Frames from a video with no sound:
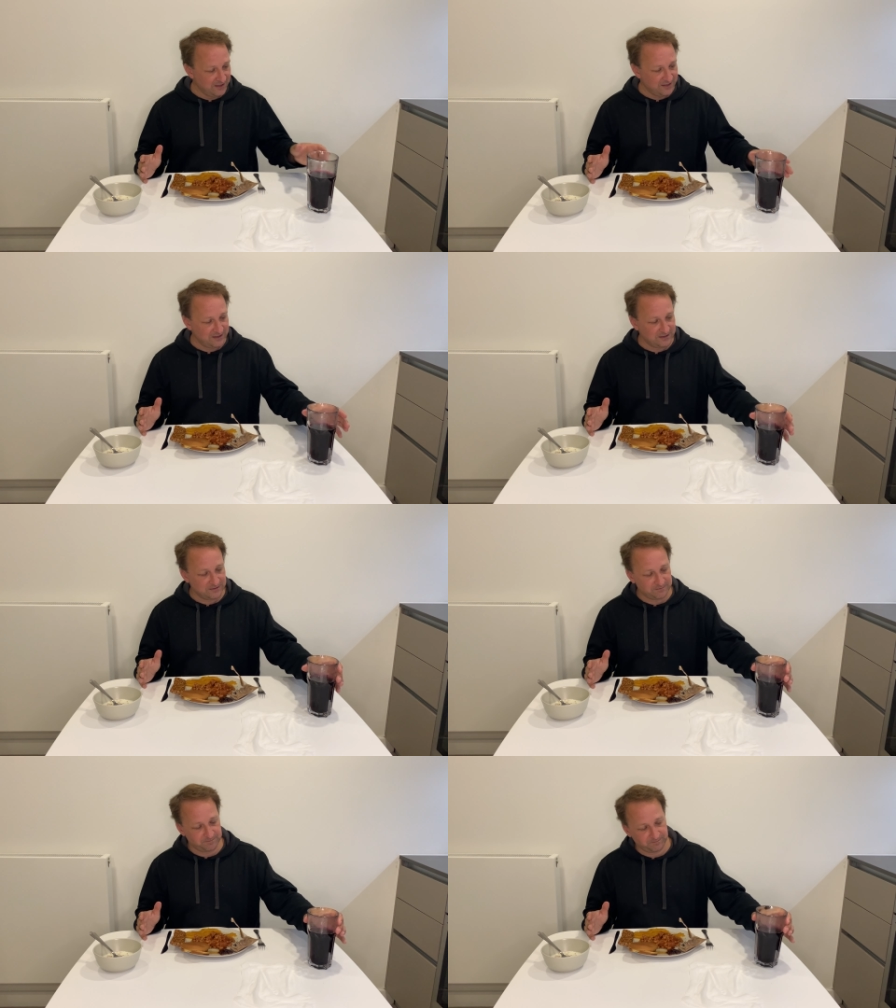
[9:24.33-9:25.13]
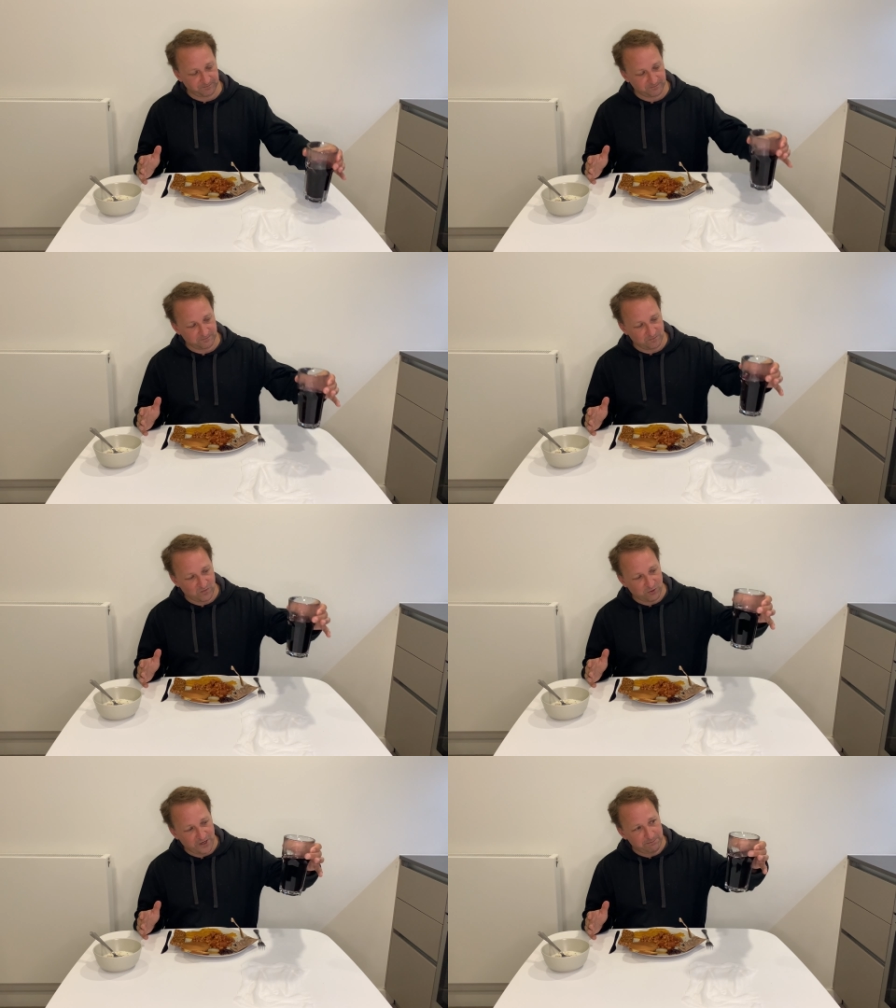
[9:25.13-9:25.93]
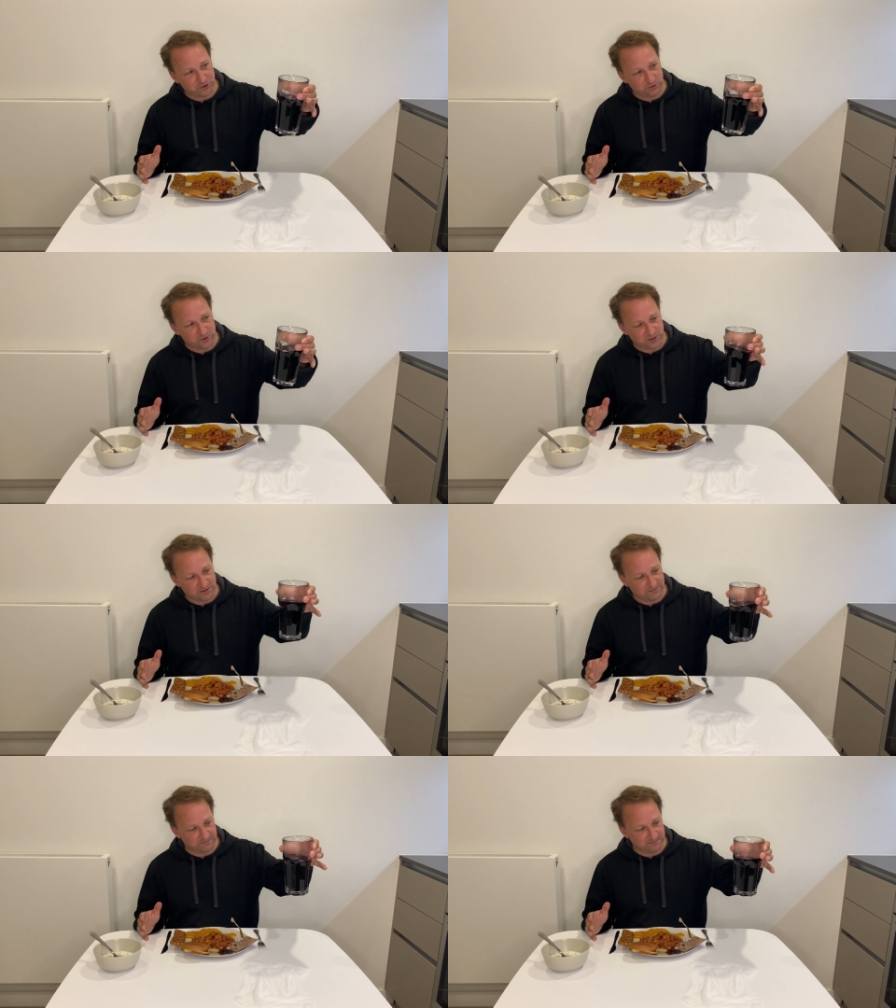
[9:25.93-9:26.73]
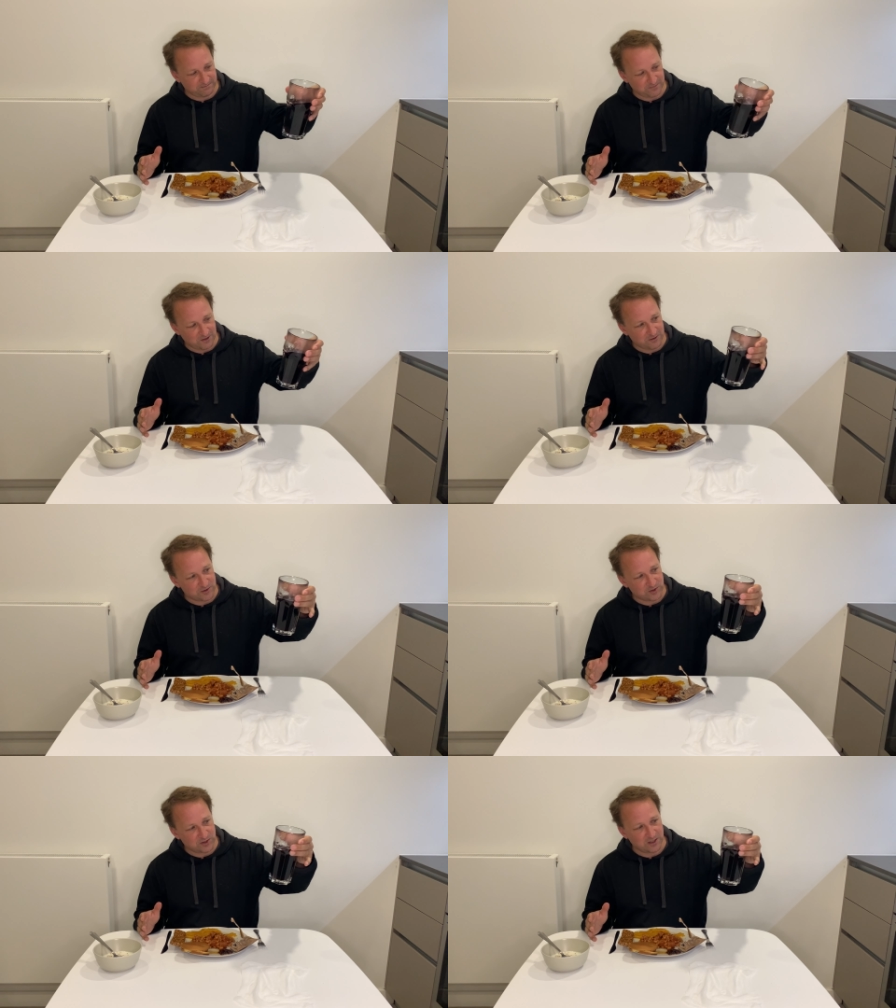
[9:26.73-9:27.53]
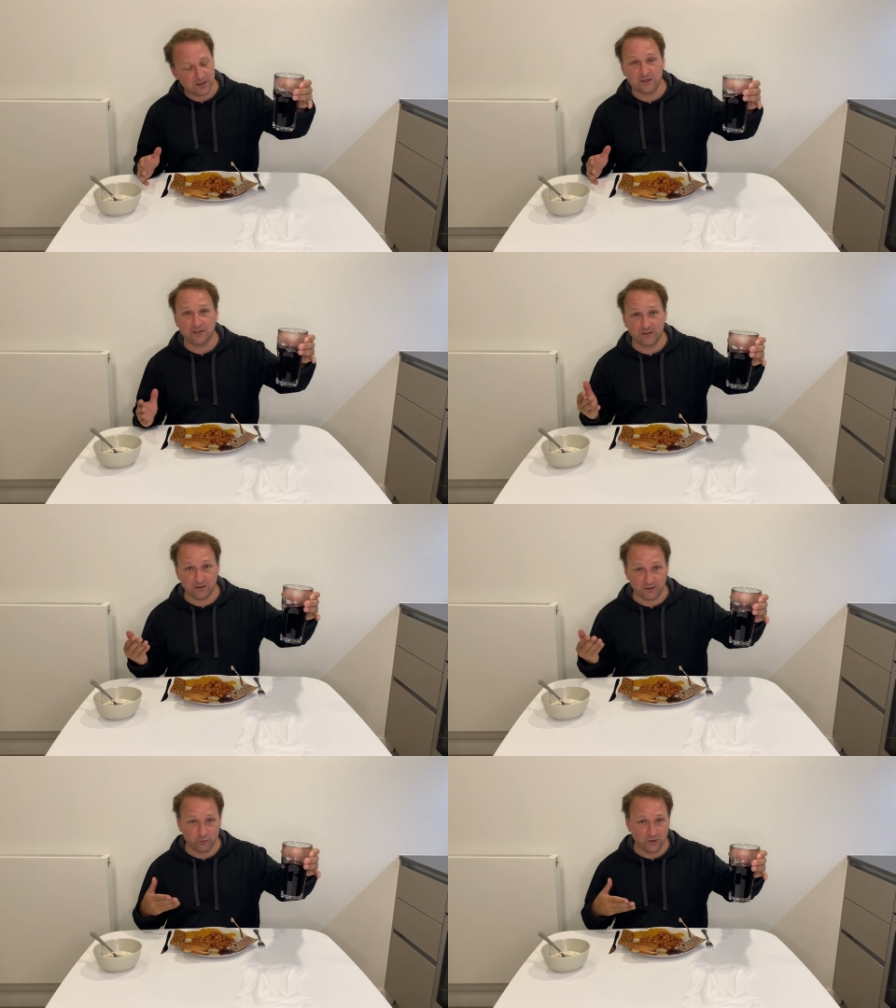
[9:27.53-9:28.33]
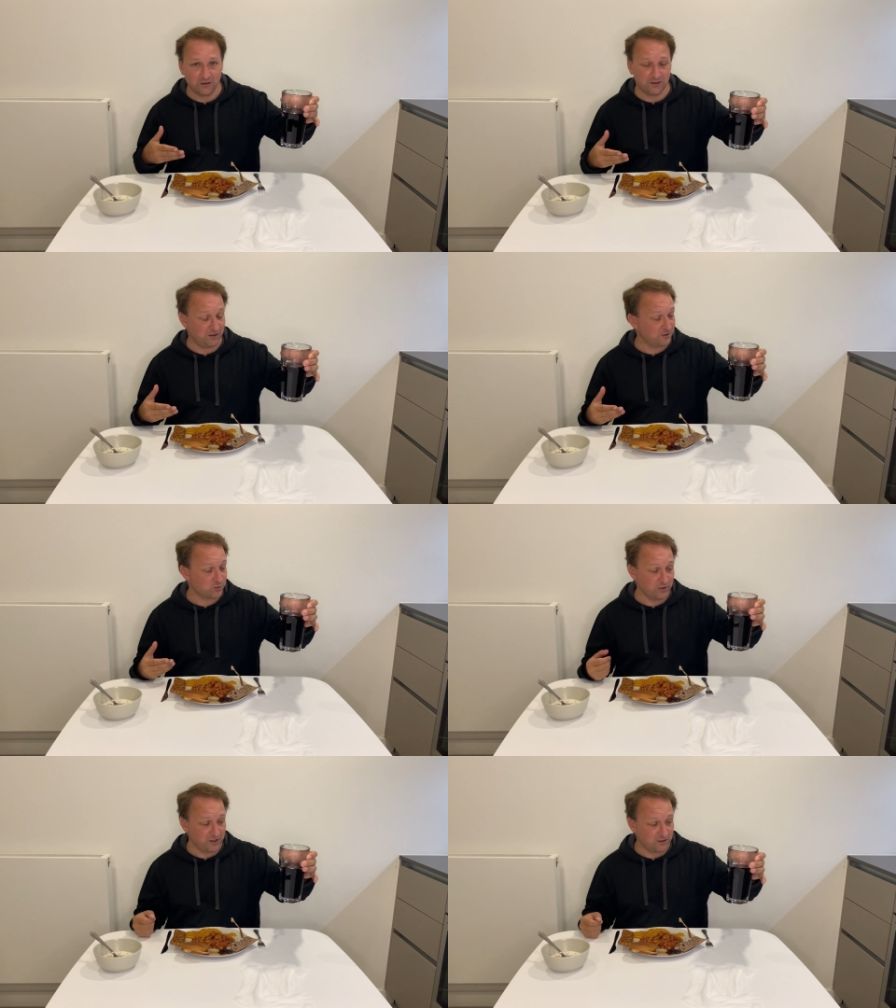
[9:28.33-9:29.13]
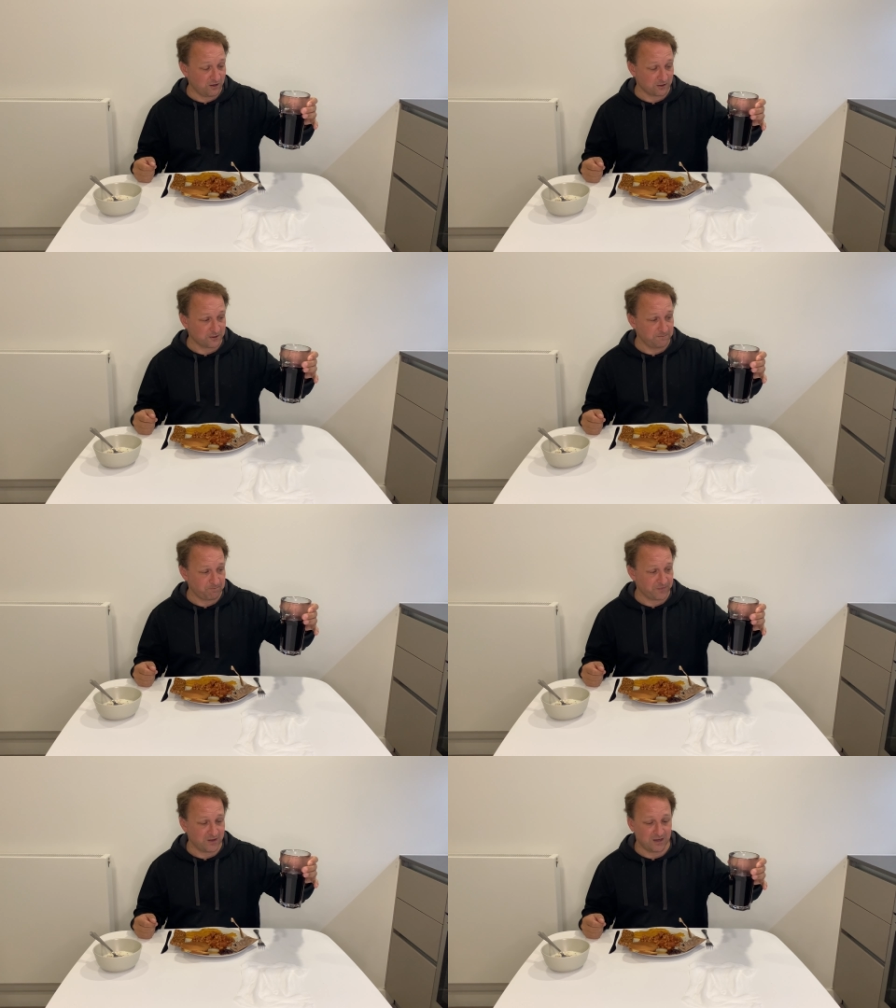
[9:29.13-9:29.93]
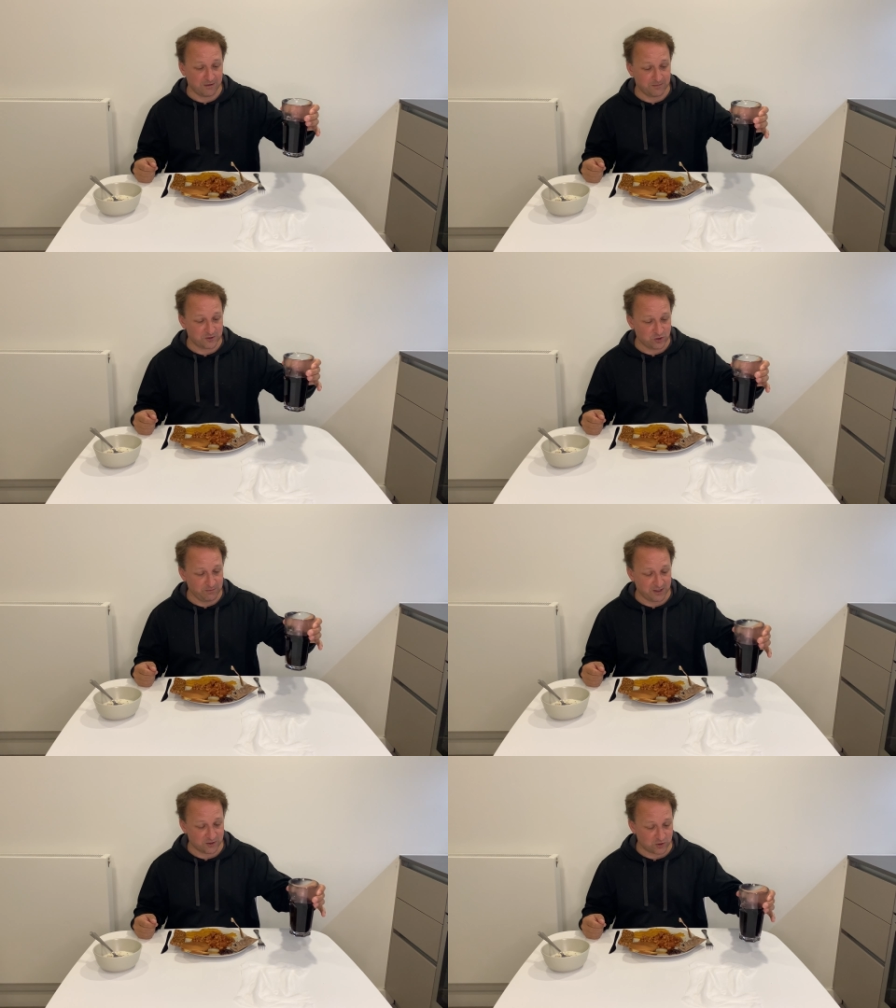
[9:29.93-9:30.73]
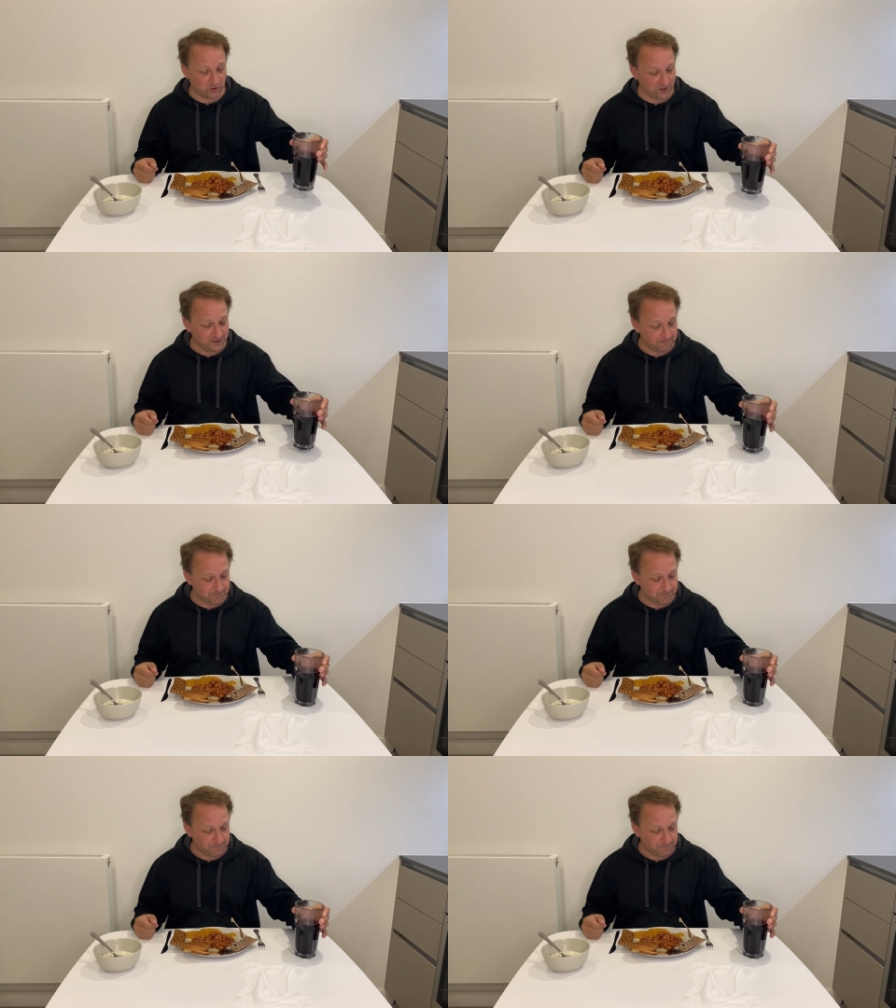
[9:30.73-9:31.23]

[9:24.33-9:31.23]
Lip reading: The grape juice looks, it looks really dark. I'm assuming it's good.